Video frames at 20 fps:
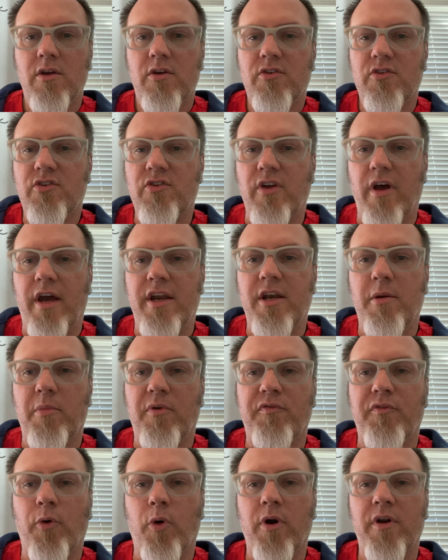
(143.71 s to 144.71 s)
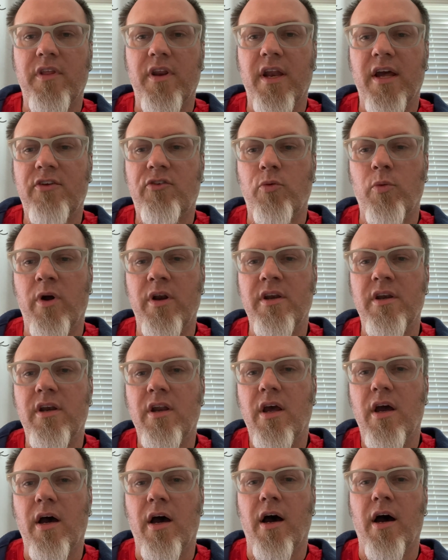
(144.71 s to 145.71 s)
Slide number four, the next one,
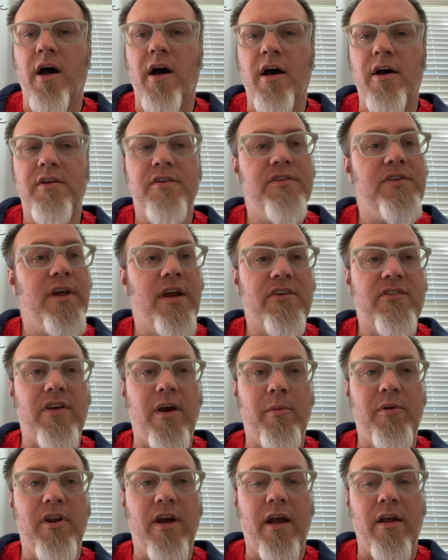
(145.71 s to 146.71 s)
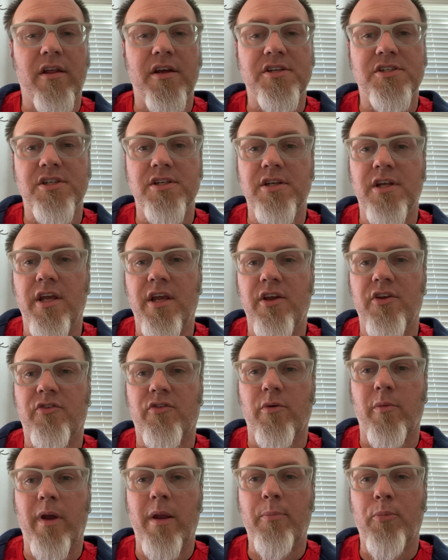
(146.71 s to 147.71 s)
next type of dilation is
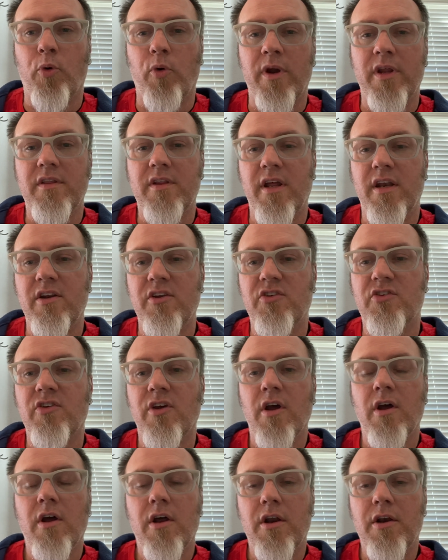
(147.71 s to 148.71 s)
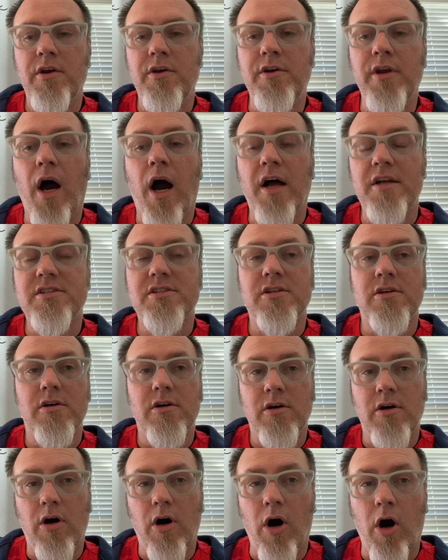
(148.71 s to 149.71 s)
from a point that is not
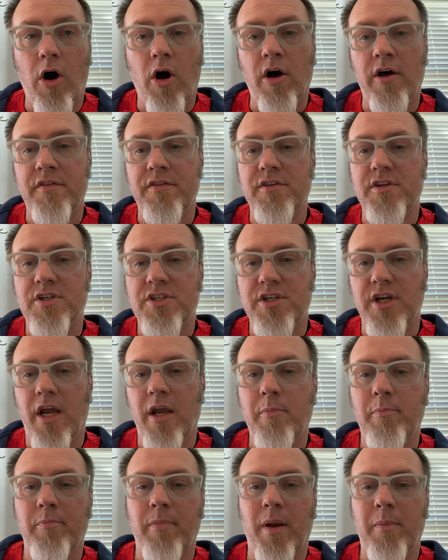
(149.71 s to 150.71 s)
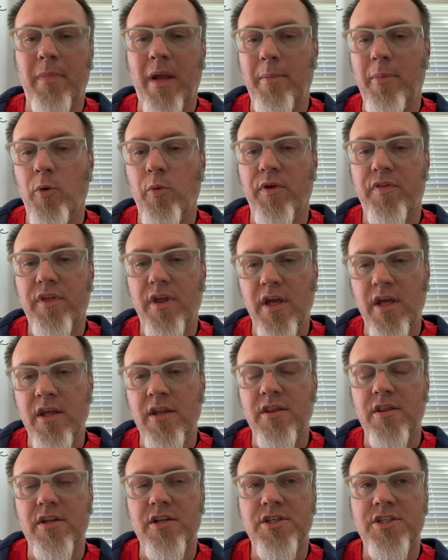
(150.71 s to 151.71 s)
on the shape, but maybe
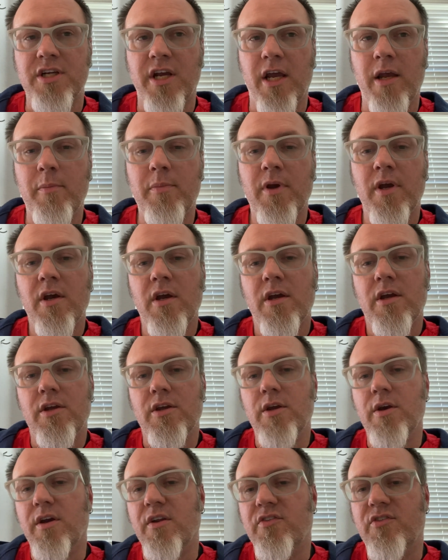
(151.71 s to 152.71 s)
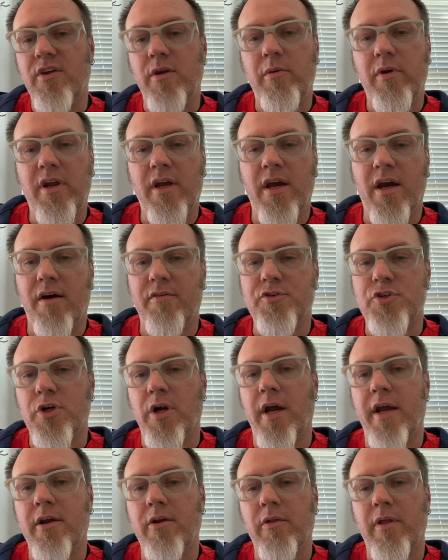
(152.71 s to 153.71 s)
within the shape. You can see we have
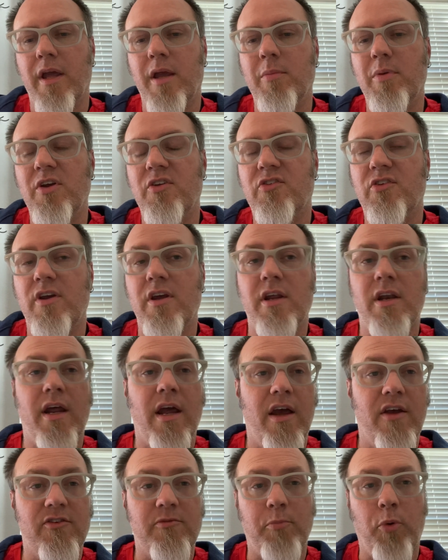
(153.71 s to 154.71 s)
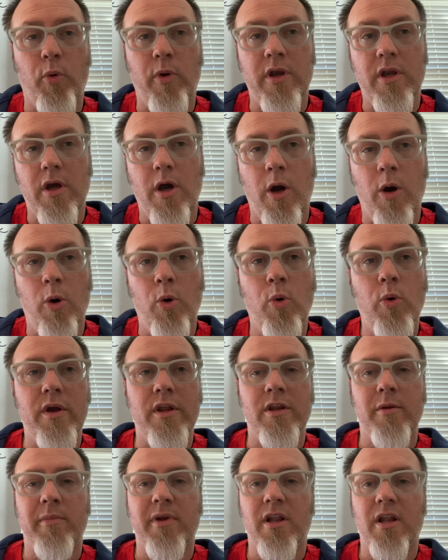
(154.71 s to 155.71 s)
triangle ABC and it has point O
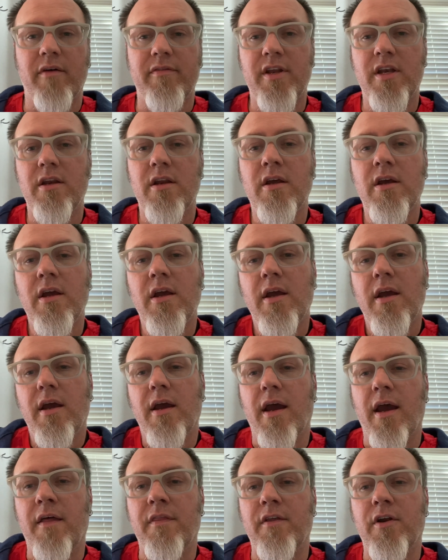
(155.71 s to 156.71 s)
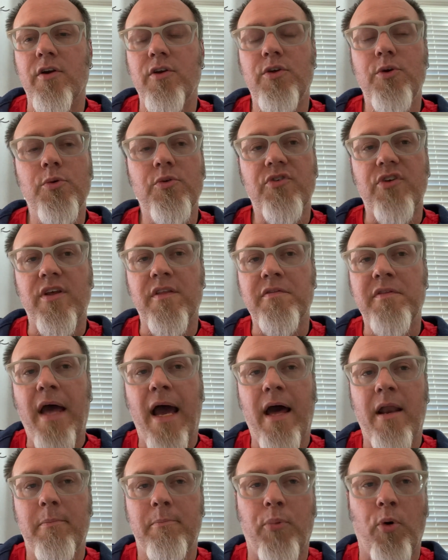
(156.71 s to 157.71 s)
in the middle of it, and they're using
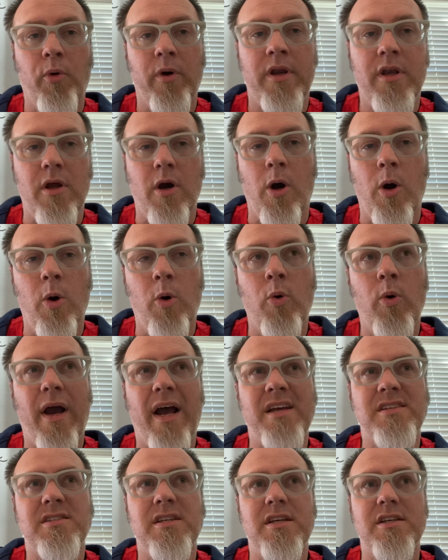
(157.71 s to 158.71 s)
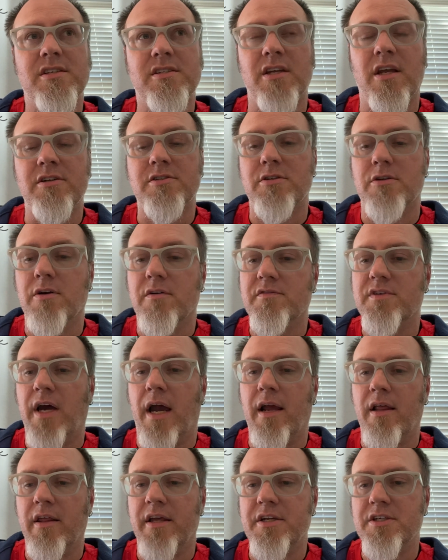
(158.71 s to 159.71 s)
that point O as the center of
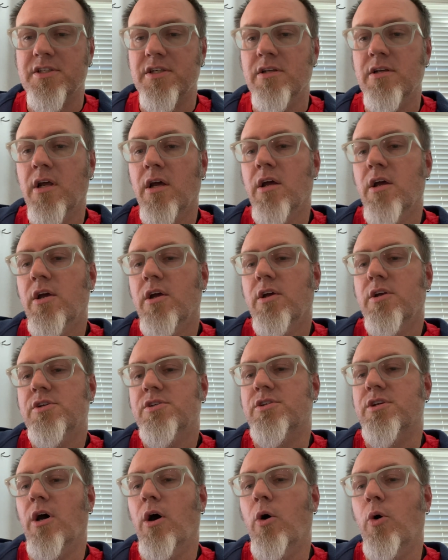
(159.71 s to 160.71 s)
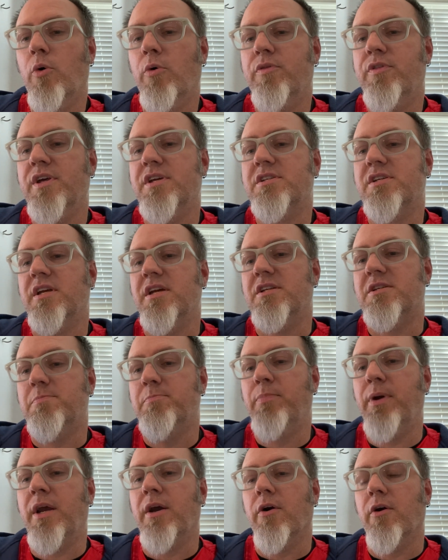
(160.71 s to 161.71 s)
dilation. So this gets
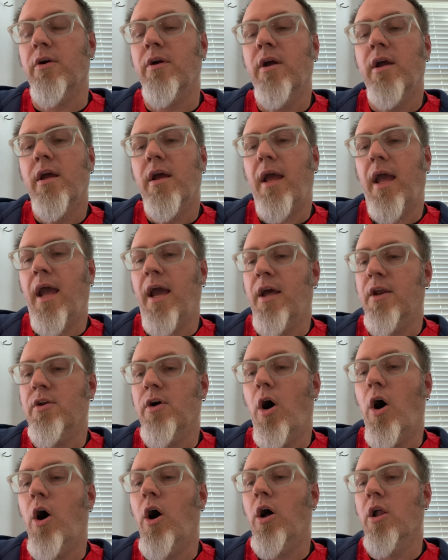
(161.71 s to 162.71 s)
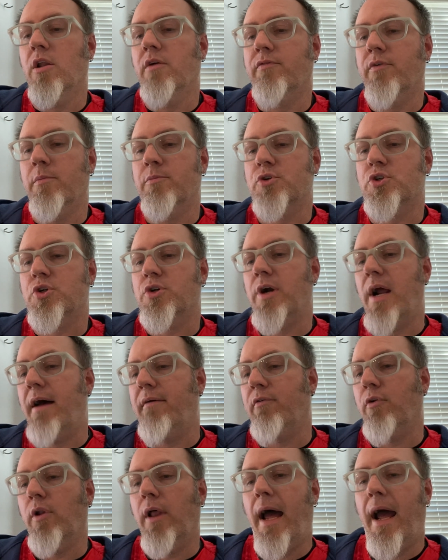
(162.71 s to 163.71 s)
bigger and all of them
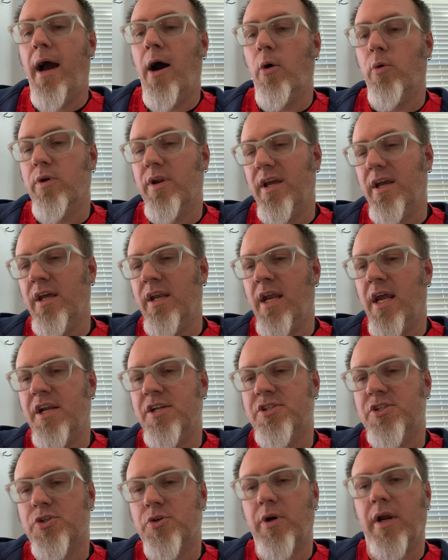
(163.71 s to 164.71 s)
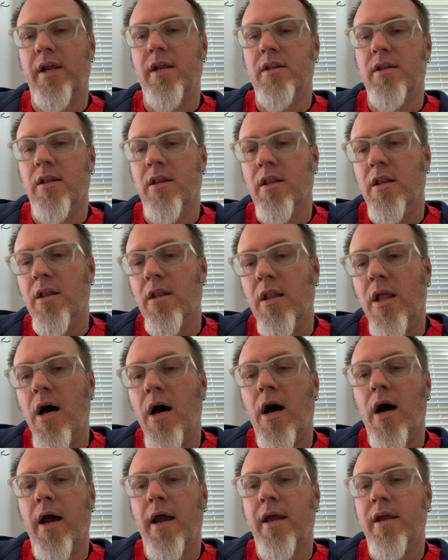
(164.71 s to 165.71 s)
travel out in a straight
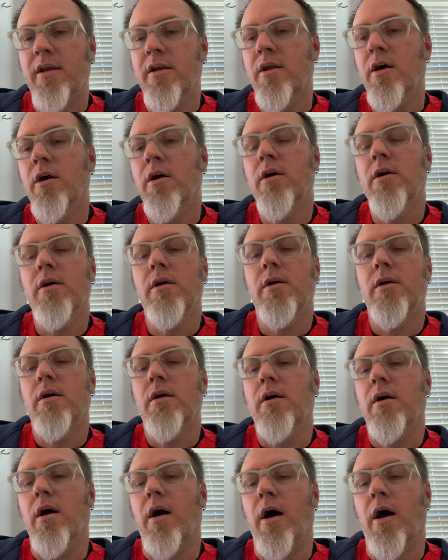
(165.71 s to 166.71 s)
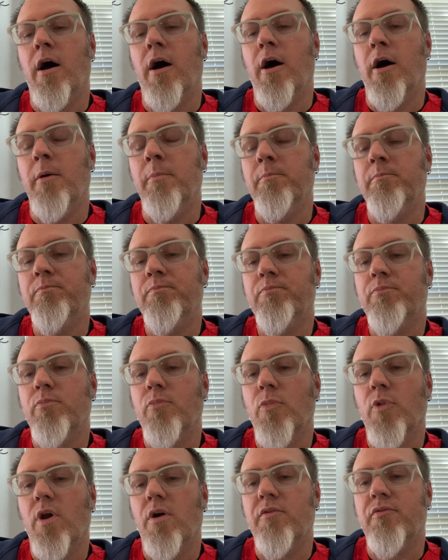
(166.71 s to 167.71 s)
line from
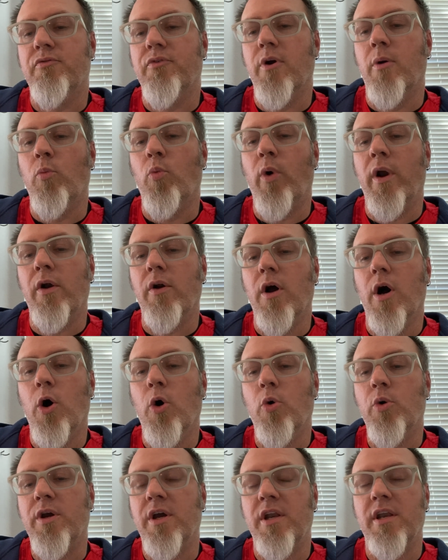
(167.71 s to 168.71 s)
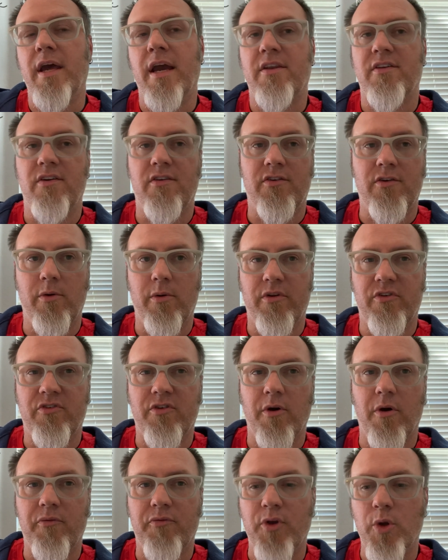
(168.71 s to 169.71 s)
where O connected to it.
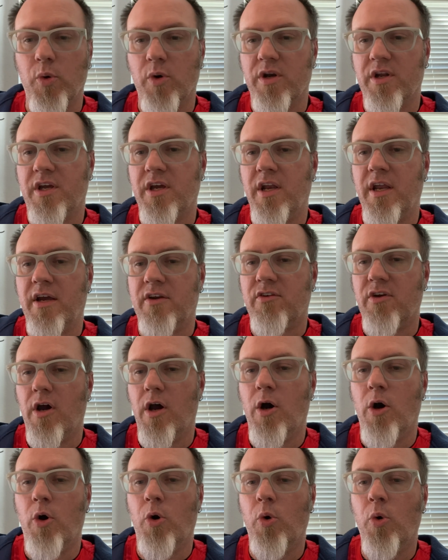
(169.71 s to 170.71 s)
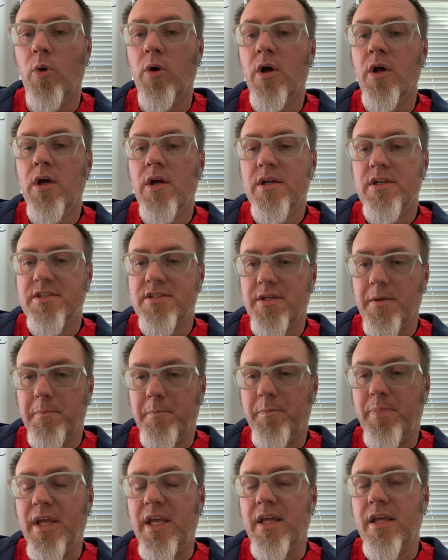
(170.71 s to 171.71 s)
So if you were to connect O to
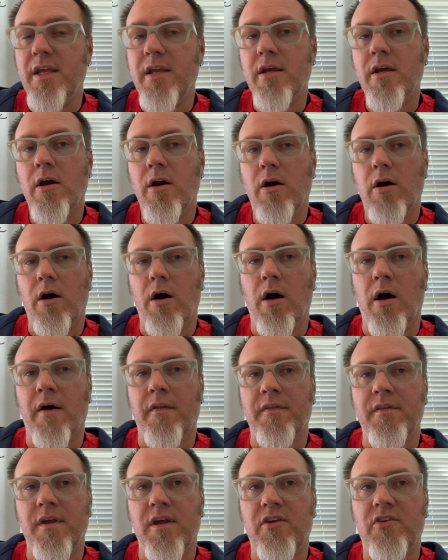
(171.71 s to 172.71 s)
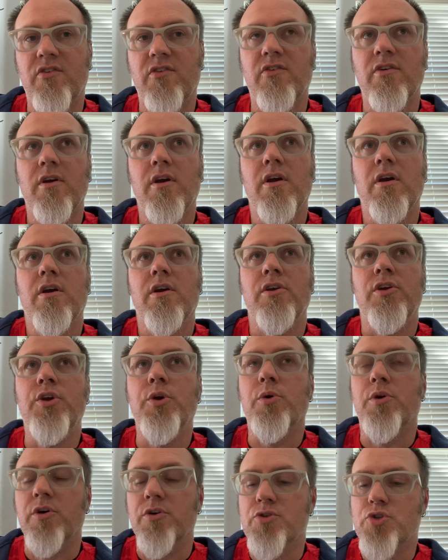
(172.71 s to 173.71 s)
B on this,
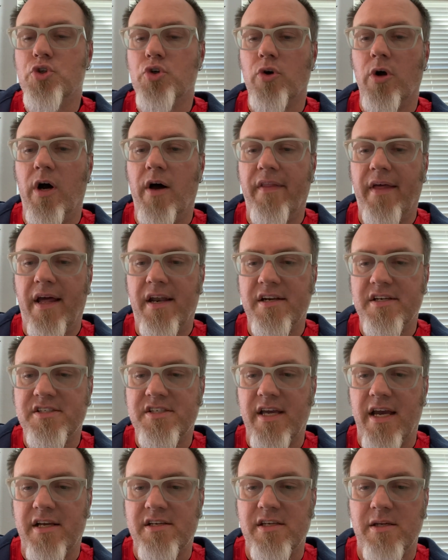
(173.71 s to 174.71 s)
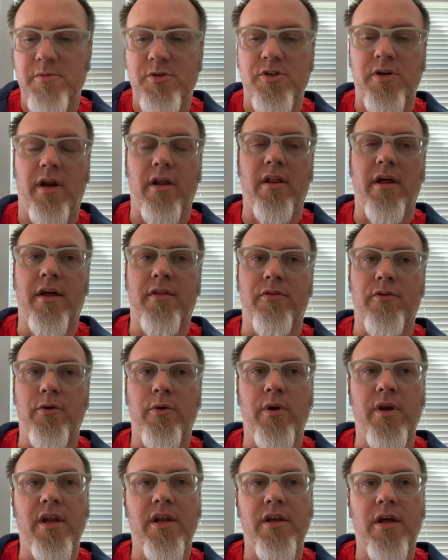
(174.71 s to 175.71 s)
you could draw that exact same straight line
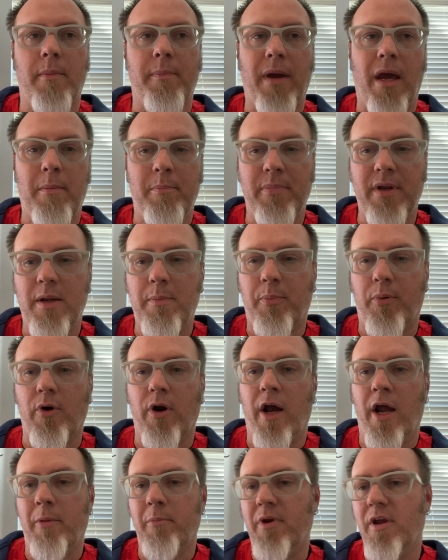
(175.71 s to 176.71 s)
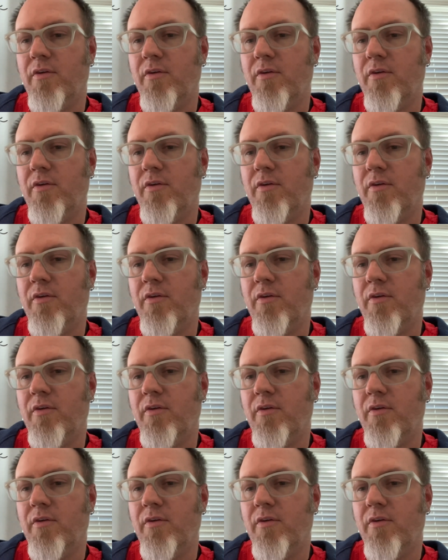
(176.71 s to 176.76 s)
through and end up at B prime.